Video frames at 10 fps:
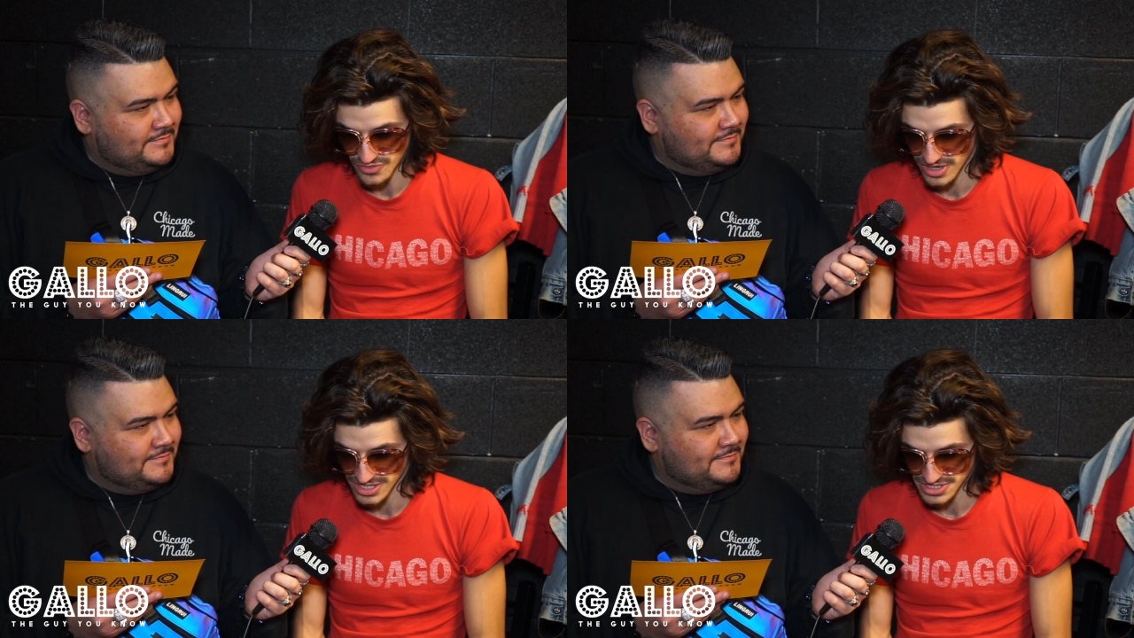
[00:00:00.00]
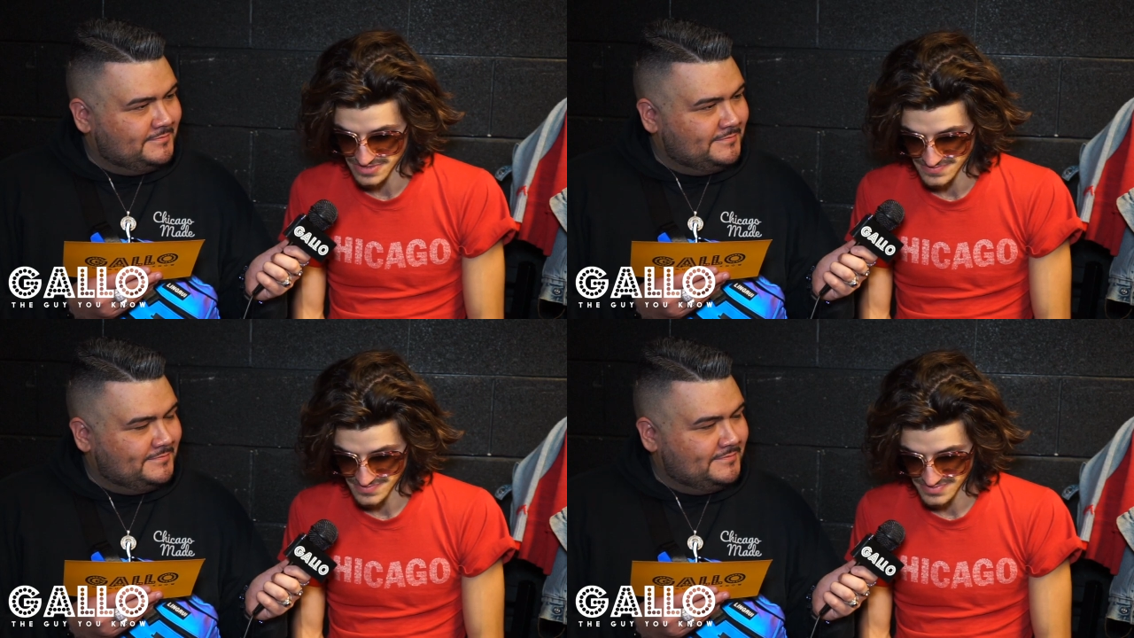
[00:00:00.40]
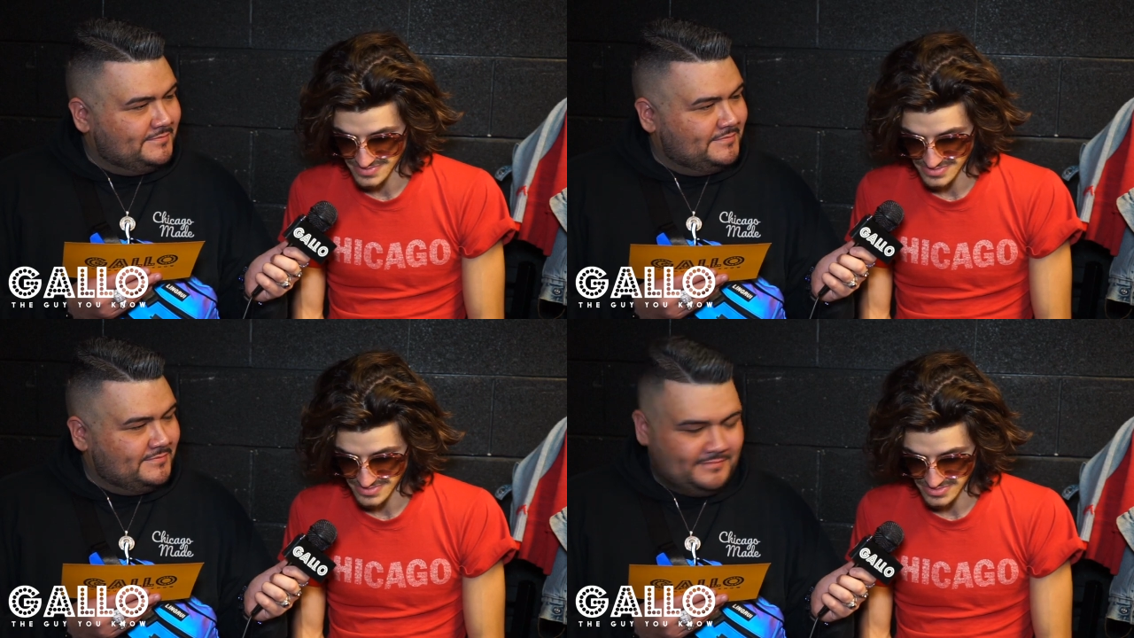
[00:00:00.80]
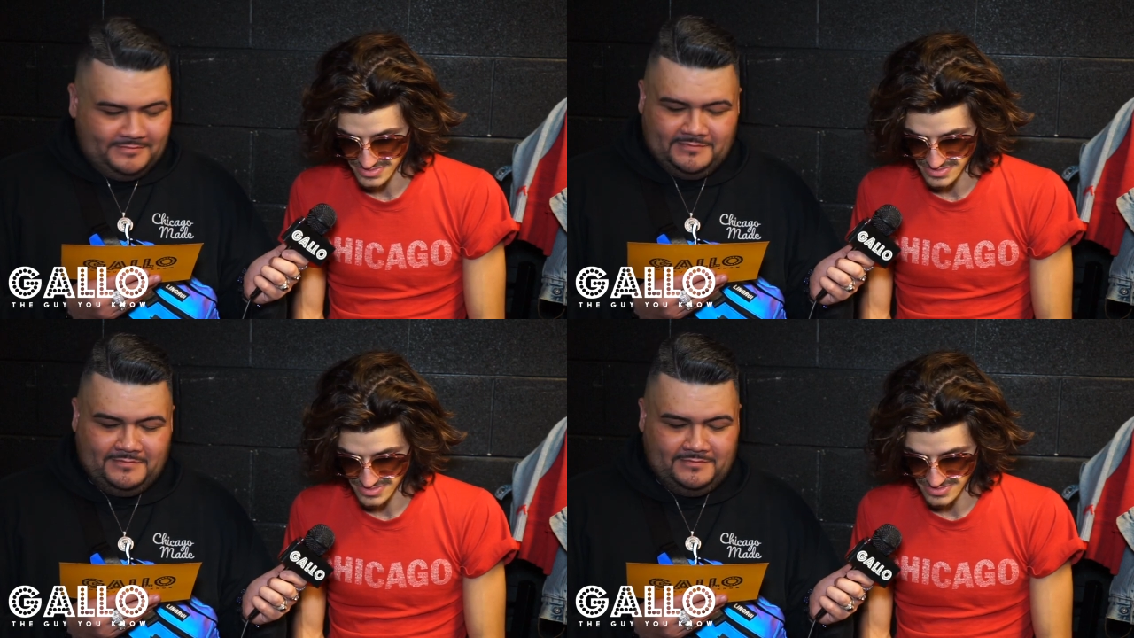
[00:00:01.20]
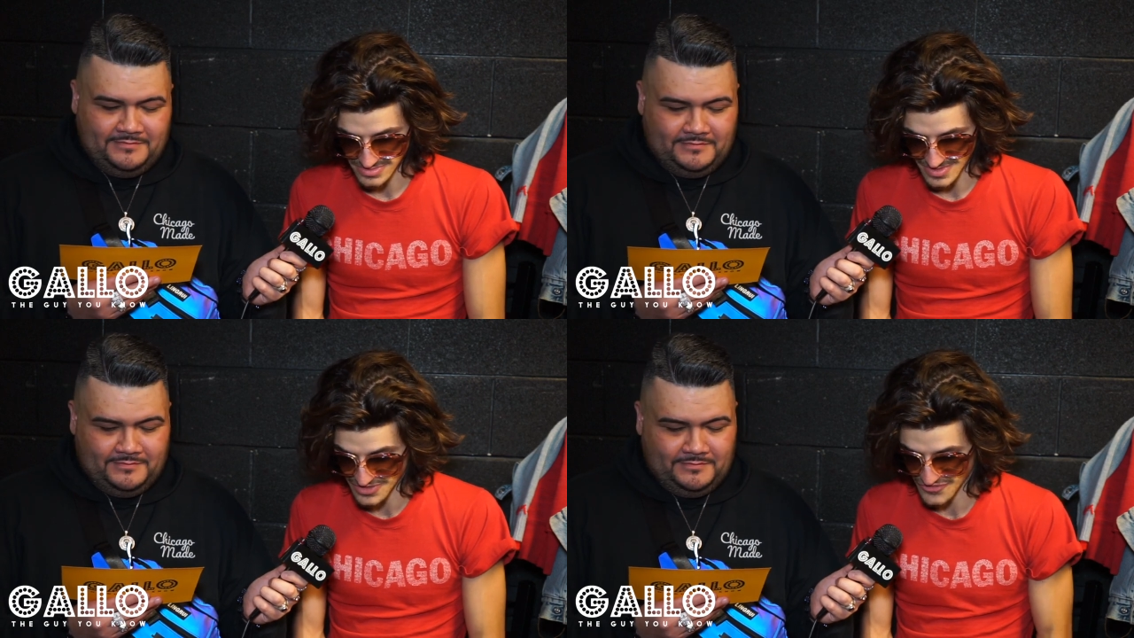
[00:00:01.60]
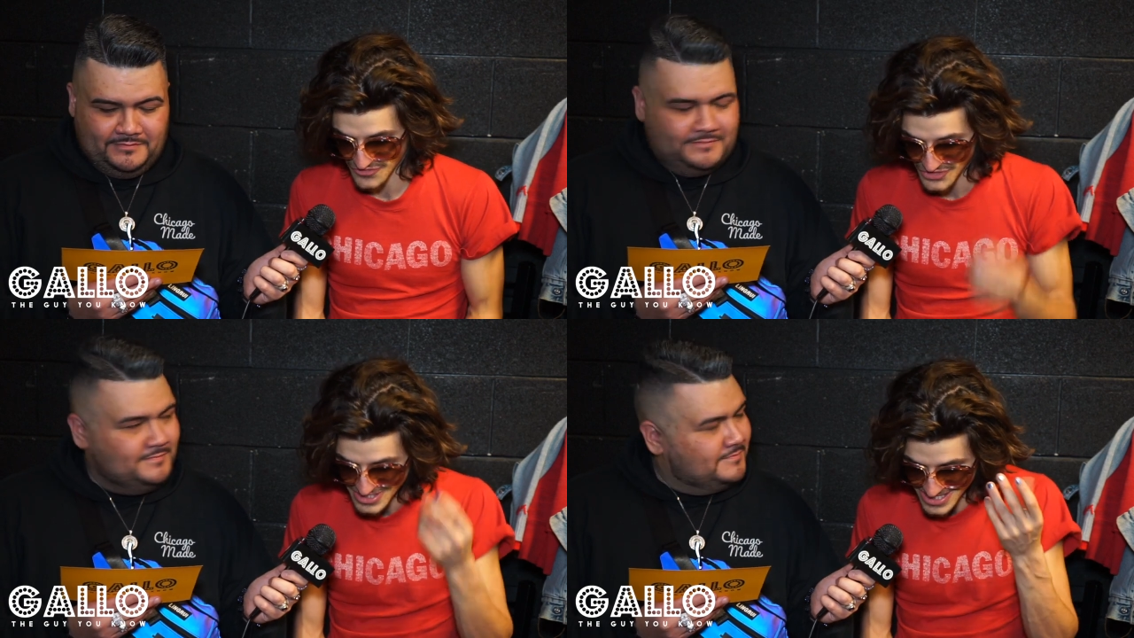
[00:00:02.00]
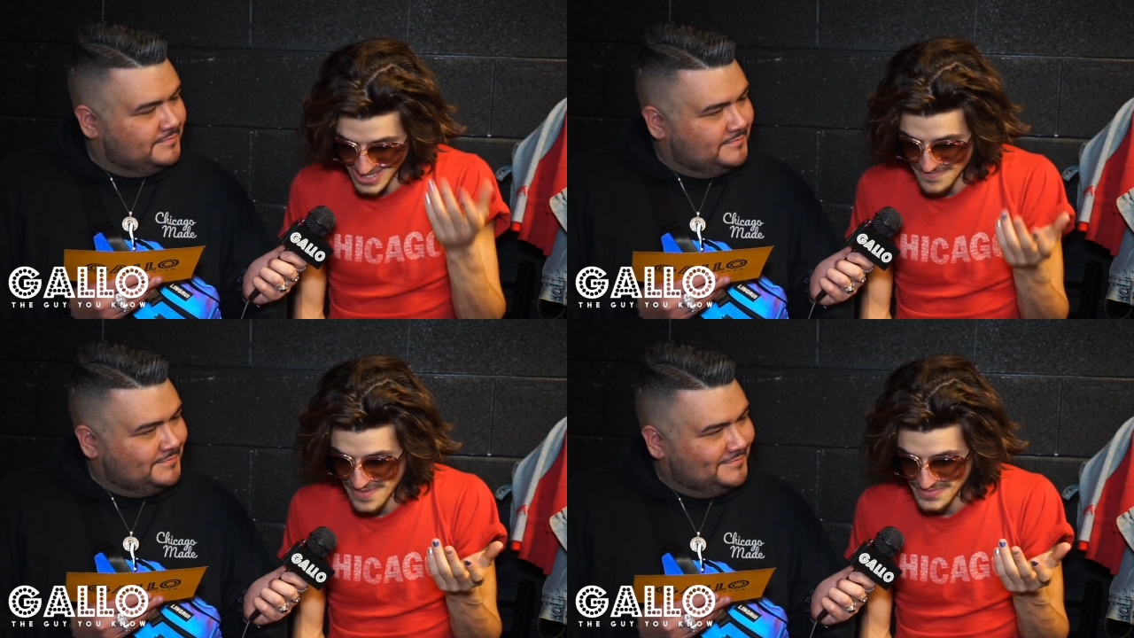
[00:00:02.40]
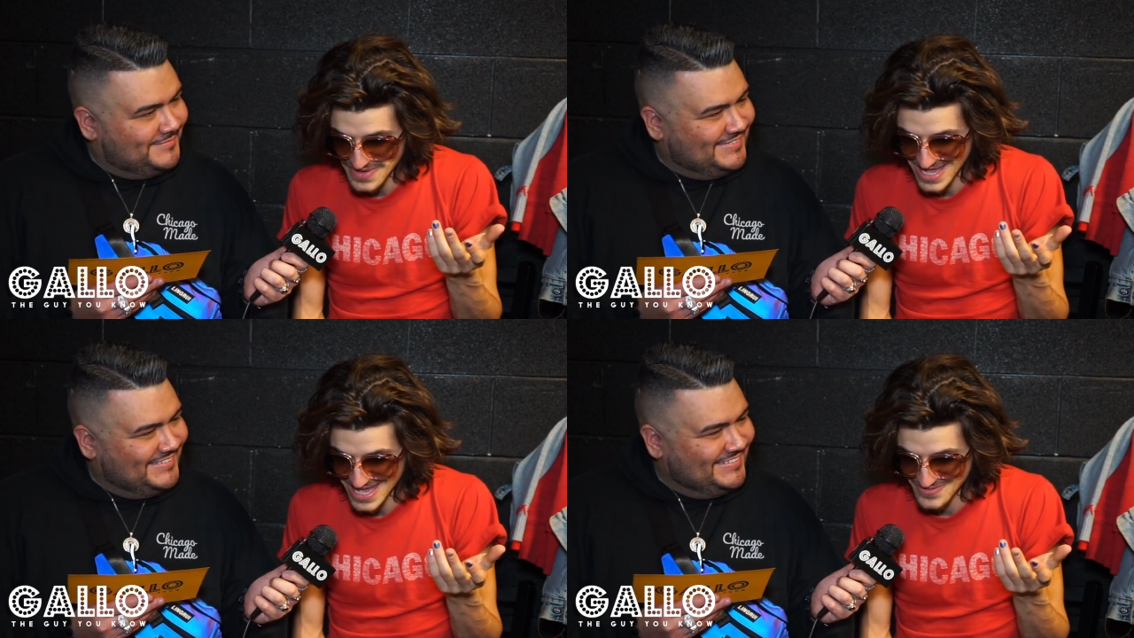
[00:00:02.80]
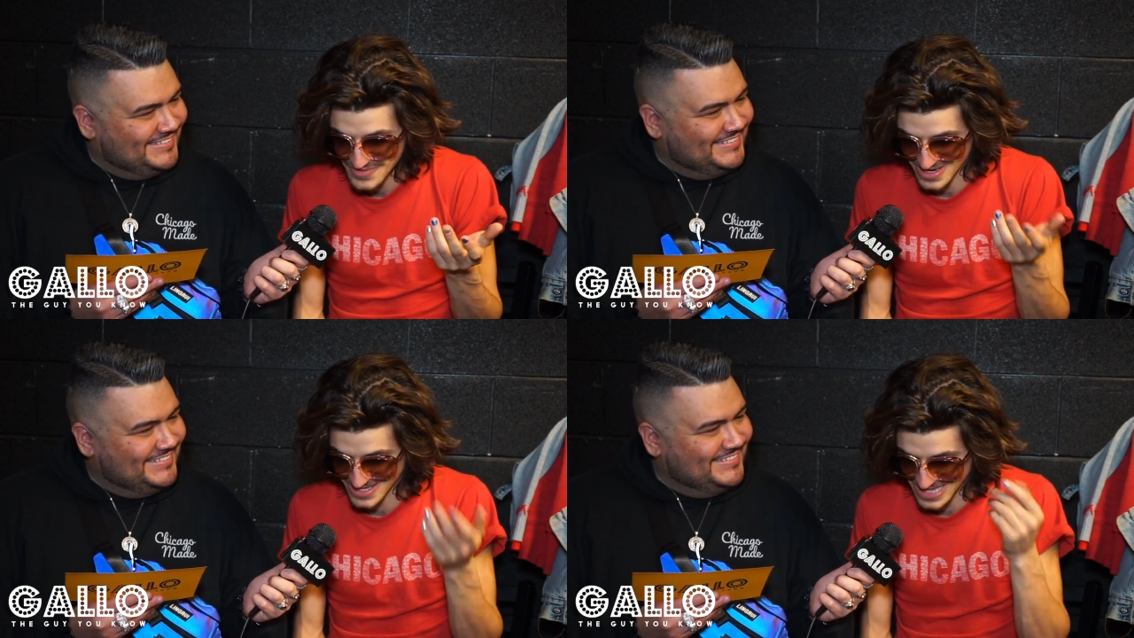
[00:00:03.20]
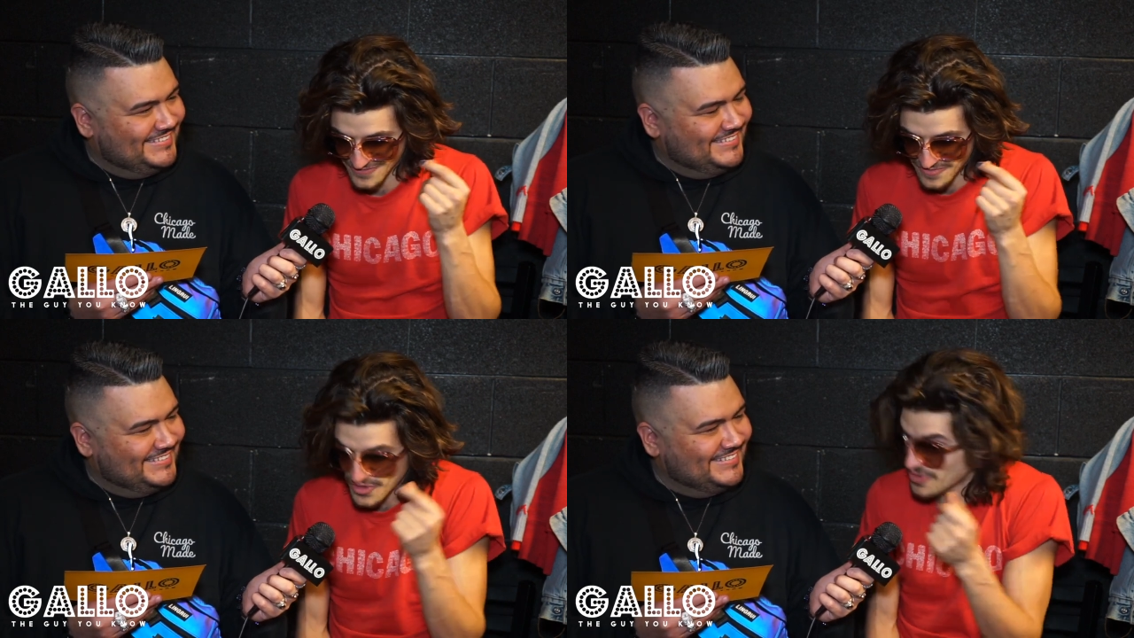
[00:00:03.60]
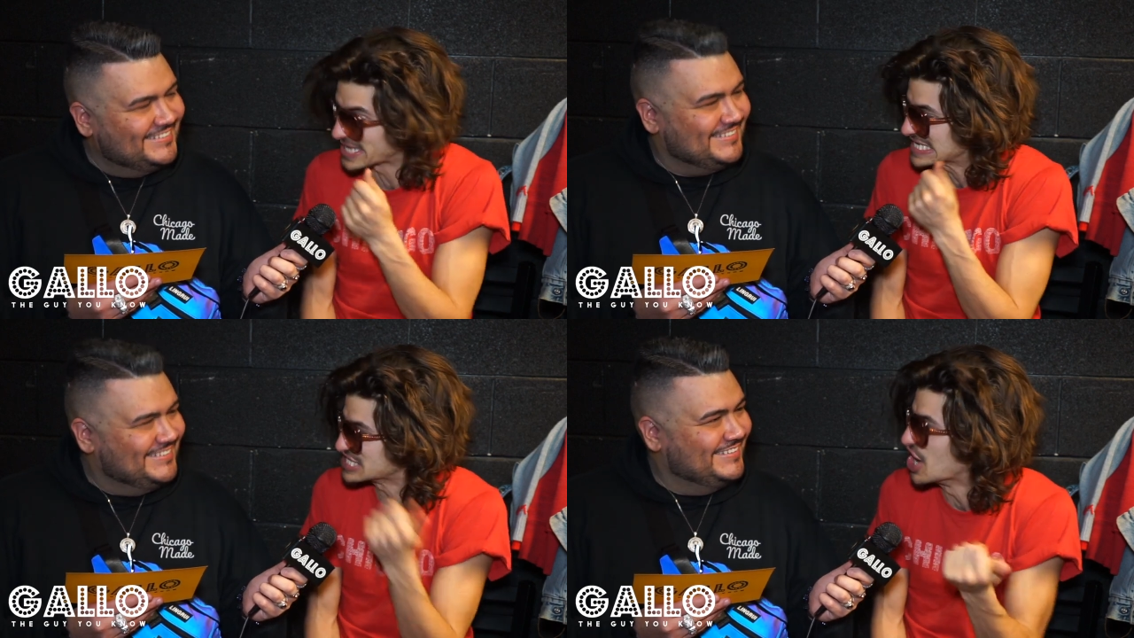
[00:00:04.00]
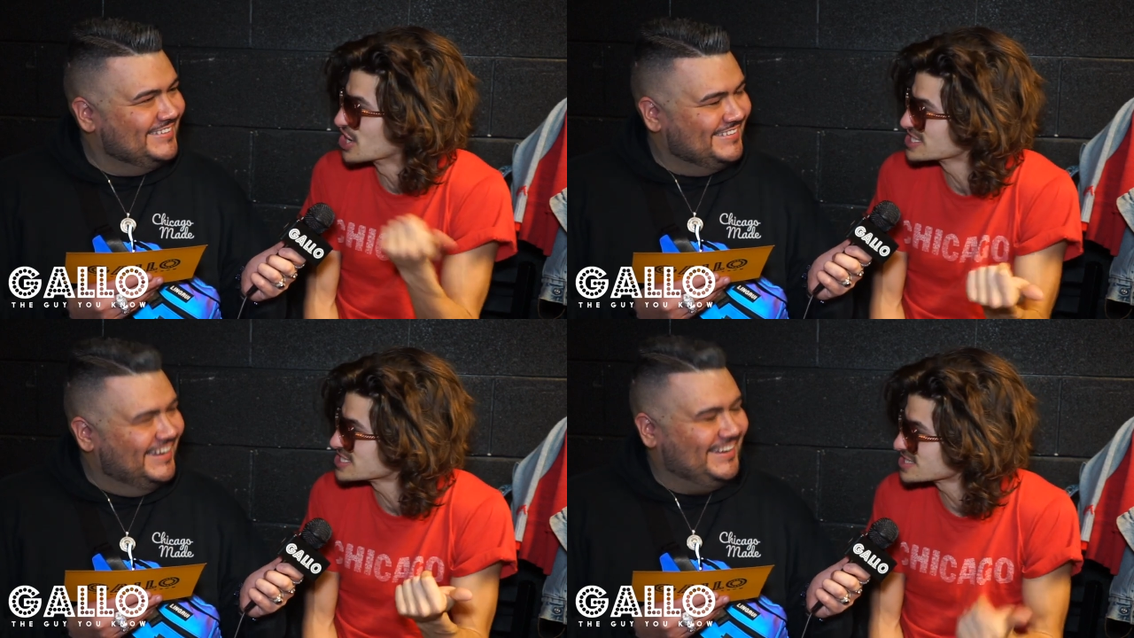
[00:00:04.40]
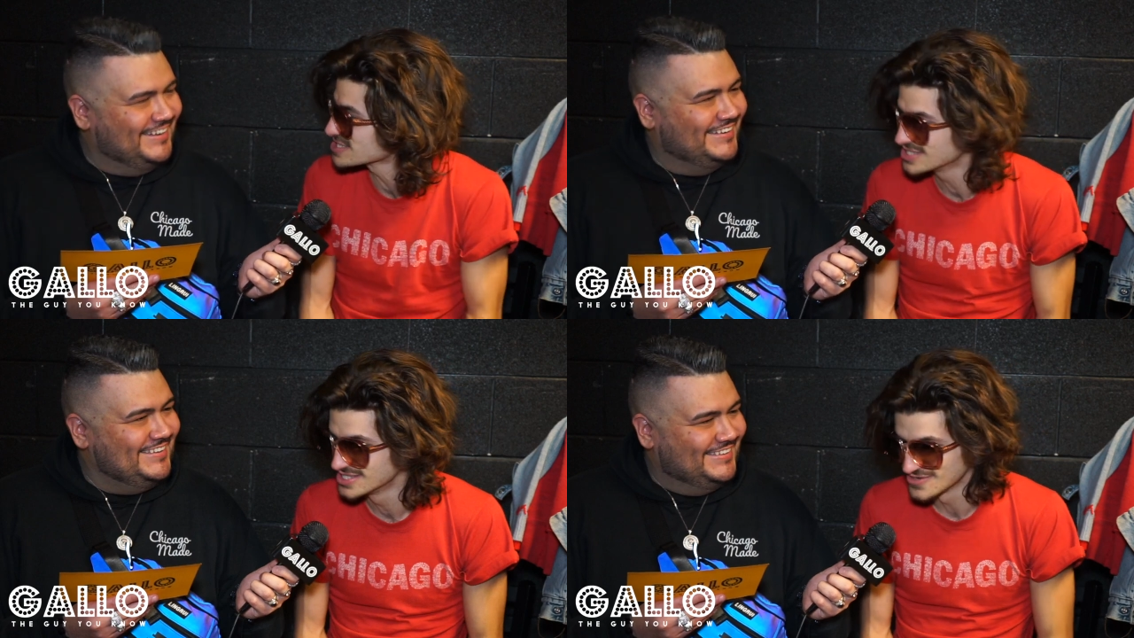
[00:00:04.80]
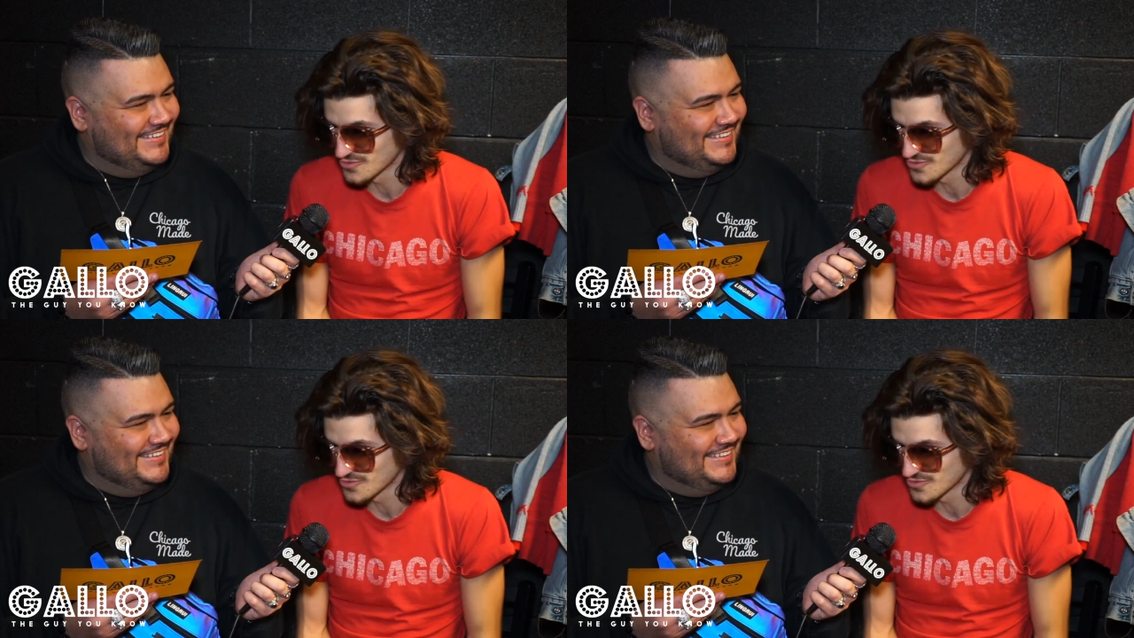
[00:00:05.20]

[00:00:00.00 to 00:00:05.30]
Speaker 1: crush. I mean, the first thing that popped in my head, like if I'm going like young, young, uh-huh.